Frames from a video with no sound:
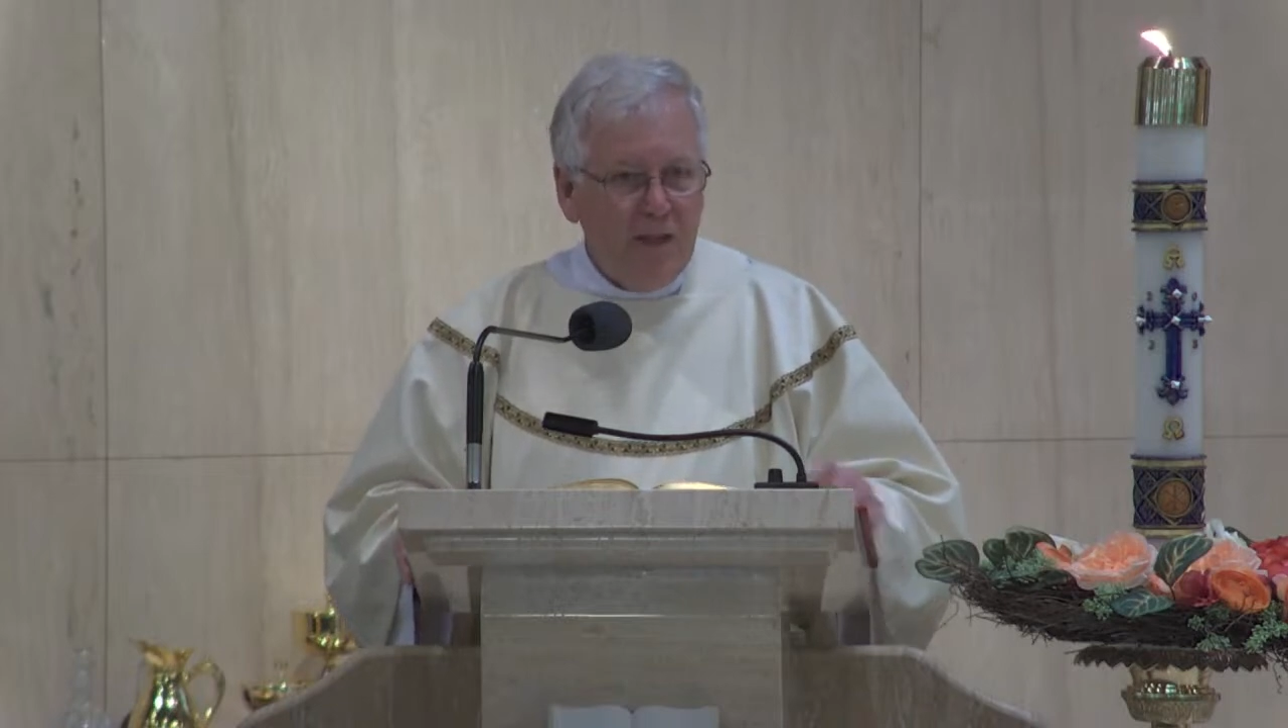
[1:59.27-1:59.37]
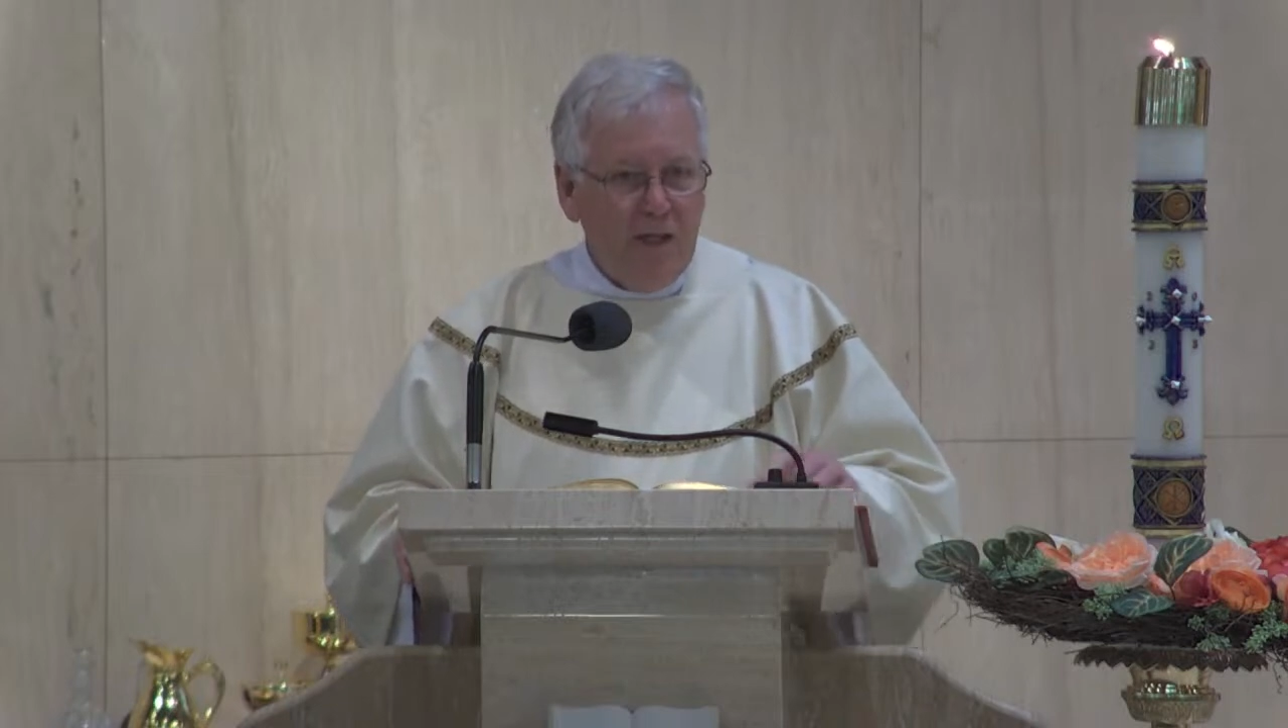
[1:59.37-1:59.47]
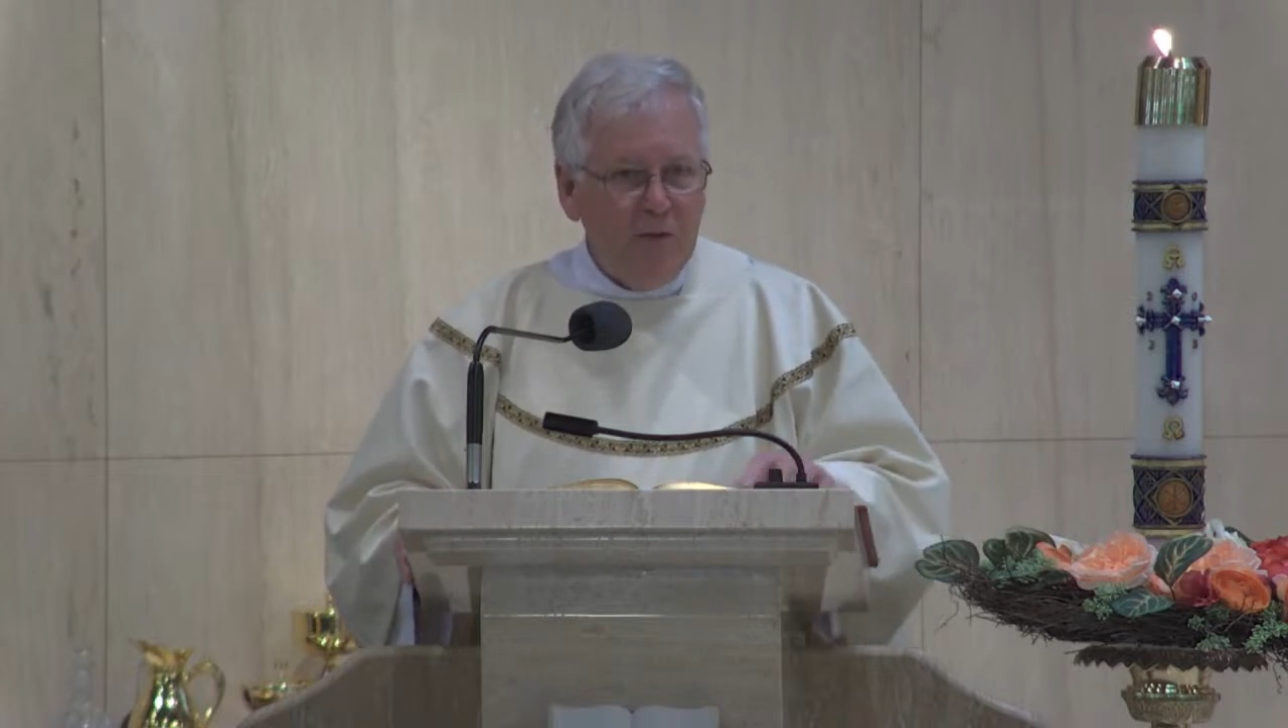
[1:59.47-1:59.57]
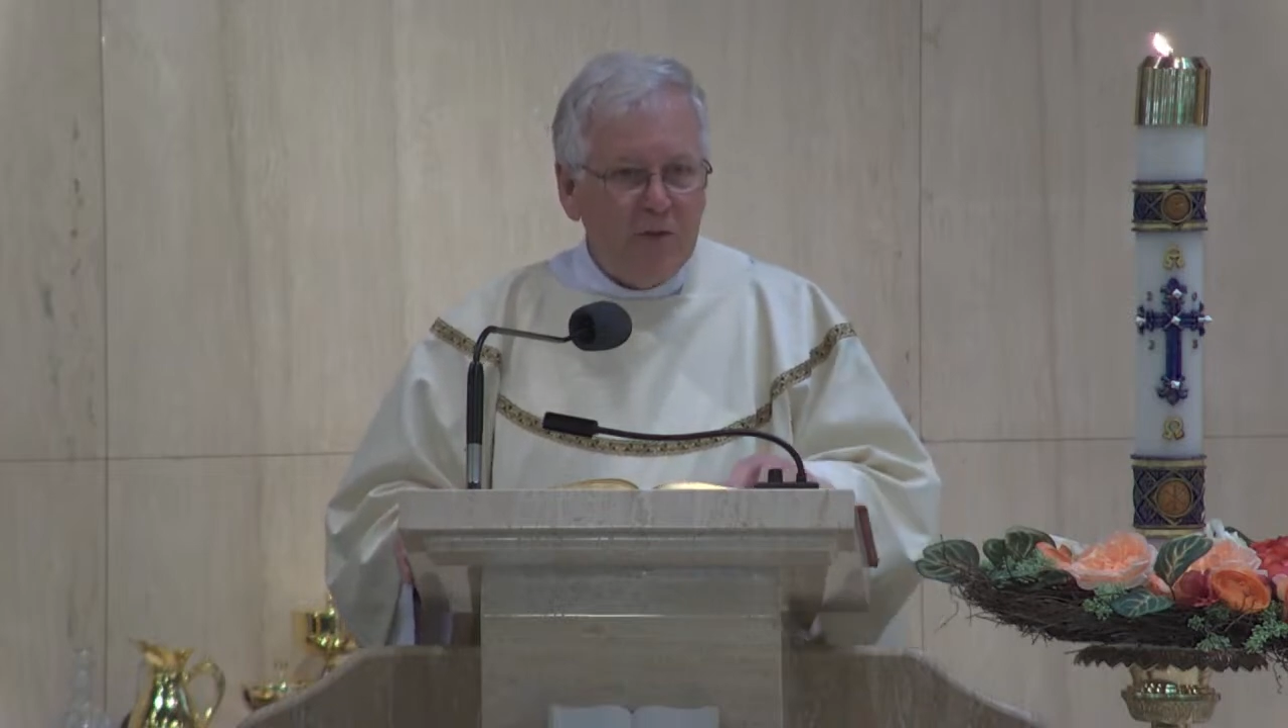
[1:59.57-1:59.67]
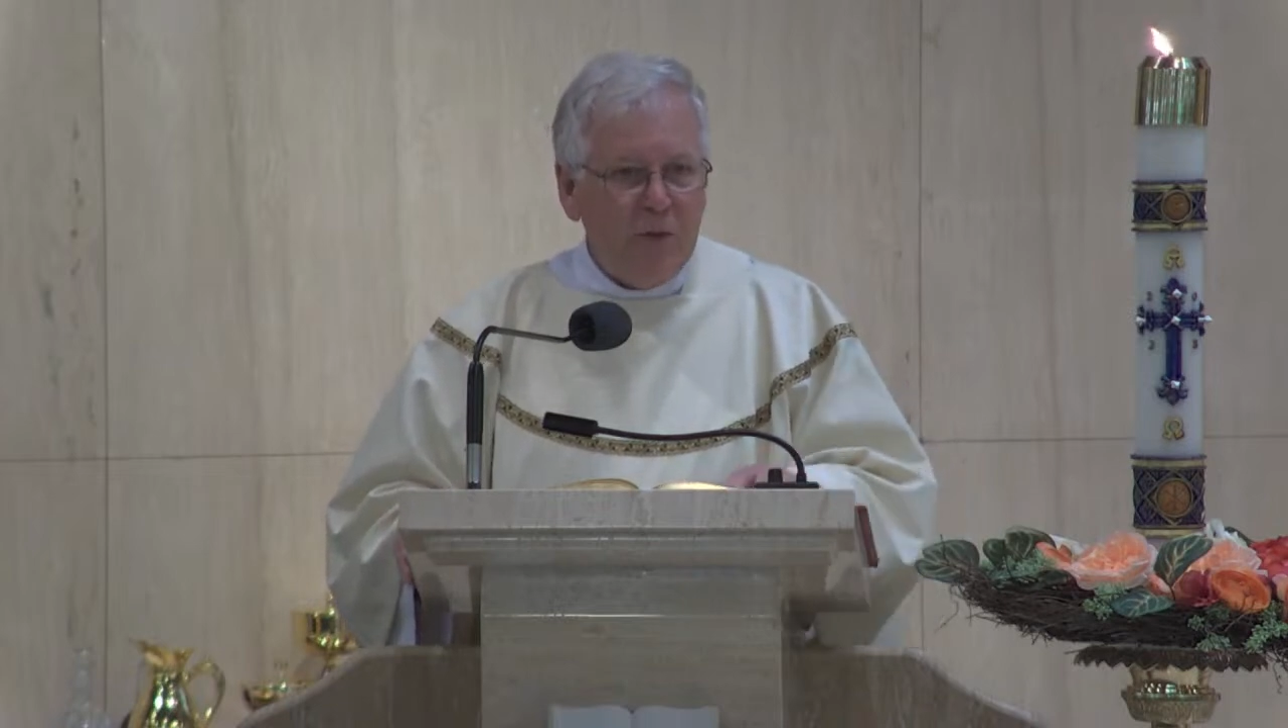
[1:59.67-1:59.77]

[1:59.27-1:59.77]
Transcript: he was